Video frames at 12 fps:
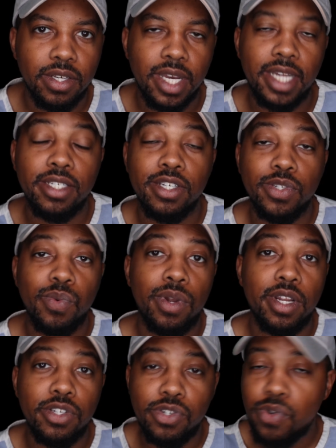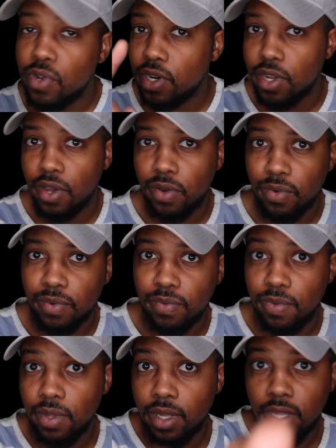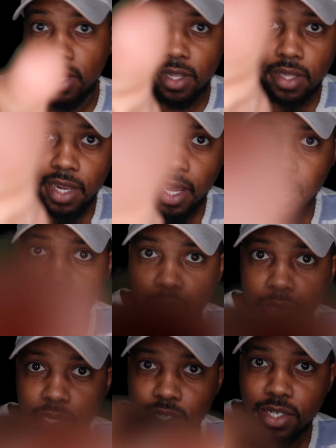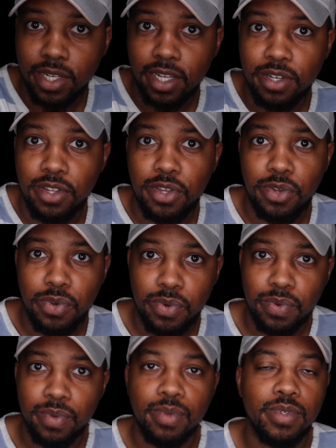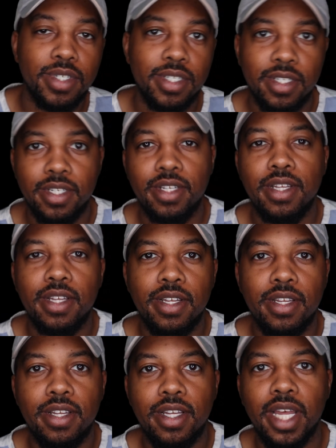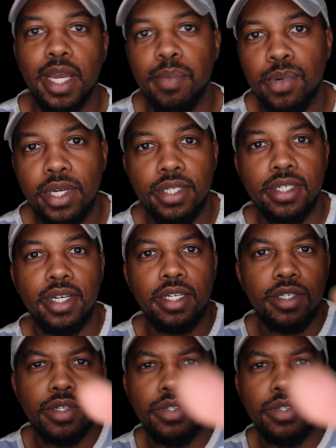I just wanted you to know that I appreciate you. I appreciate your